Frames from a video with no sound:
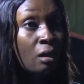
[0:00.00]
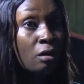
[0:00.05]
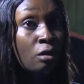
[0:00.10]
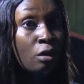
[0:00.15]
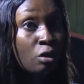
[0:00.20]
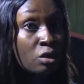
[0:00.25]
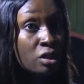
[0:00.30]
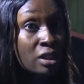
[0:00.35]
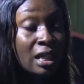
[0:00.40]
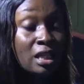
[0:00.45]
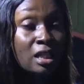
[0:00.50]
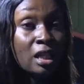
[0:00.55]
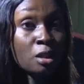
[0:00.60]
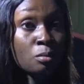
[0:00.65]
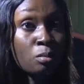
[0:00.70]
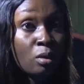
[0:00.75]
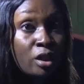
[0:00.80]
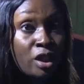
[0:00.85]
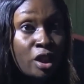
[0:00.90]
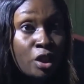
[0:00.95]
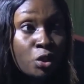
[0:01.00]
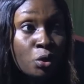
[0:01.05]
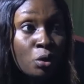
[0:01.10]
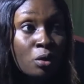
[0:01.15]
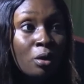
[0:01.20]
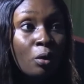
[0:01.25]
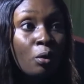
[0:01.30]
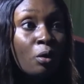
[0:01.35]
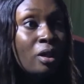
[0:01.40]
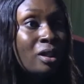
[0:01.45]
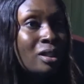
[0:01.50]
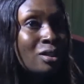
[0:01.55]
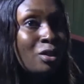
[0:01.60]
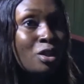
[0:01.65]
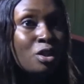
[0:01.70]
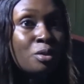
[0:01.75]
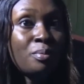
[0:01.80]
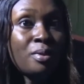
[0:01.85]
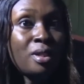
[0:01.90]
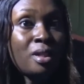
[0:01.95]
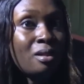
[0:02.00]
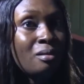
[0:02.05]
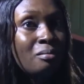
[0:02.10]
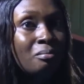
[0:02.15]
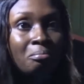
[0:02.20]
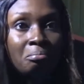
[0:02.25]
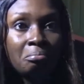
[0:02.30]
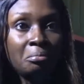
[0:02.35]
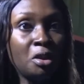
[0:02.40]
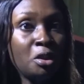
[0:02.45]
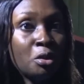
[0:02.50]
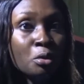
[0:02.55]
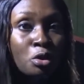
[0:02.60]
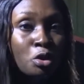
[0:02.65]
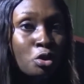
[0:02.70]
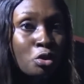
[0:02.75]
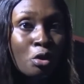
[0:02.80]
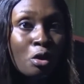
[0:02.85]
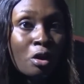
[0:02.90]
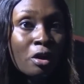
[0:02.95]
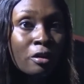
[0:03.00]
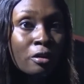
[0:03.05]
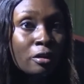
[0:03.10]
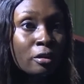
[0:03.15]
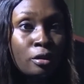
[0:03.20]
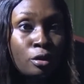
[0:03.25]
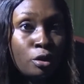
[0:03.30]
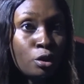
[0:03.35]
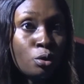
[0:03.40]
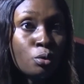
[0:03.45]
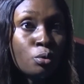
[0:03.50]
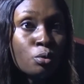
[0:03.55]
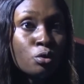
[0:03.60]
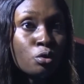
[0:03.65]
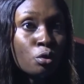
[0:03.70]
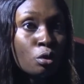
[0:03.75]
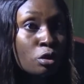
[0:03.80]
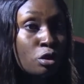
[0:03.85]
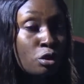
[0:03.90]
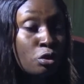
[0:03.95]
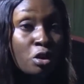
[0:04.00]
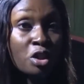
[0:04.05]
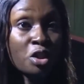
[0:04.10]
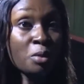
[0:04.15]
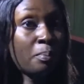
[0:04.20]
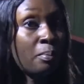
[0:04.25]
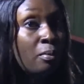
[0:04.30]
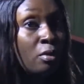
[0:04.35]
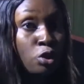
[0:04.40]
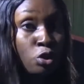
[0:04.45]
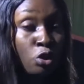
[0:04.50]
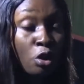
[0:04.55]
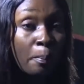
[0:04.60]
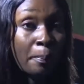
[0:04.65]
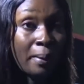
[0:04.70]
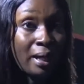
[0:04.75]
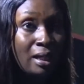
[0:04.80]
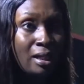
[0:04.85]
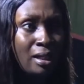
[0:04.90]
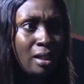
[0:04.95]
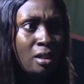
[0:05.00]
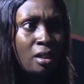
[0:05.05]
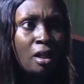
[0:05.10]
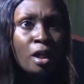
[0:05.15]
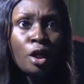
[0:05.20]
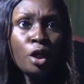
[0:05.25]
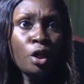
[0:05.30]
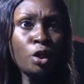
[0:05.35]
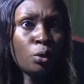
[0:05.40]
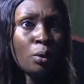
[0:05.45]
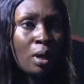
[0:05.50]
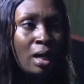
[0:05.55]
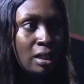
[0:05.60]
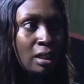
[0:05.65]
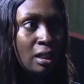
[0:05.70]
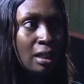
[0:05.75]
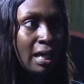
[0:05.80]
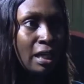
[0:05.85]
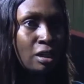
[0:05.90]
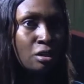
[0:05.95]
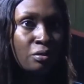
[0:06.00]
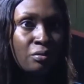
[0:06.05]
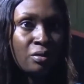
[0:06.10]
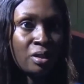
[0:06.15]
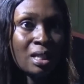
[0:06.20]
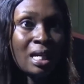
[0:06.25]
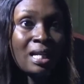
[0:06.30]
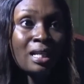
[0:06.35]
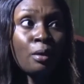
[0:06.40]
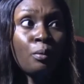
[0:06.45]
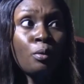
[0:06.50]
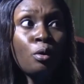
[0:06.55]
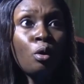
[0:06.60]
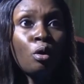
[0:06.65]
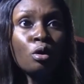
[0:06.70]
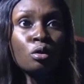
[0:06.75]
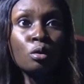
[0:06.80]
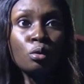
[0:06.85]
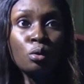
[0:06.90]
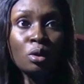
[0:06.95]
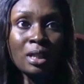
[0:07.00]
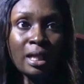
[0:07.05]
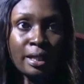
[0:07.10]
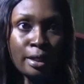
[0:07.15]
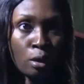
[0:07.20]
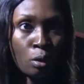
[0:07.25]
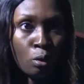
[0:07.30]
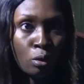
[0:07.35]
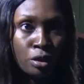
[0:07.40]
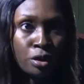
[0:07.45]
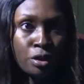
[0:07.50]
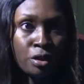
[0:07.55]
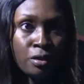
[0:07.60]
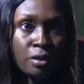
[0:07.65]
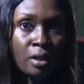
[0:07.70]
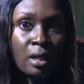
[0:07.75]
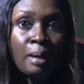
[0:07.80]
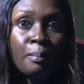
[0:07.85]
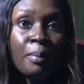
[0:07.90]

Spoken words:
or sex exploitation, or it's going to be drug use or drug peddling, and the likes of it. And then we also looked at the causes.